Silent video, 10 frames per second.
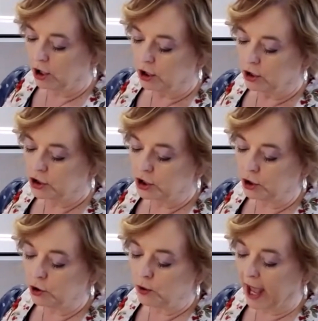
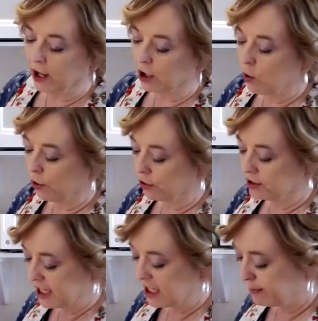two and a quarter
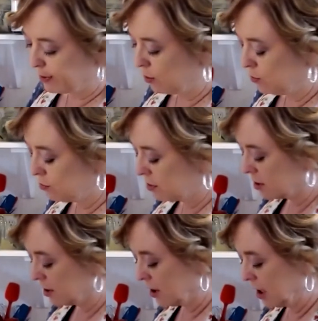teaspoons.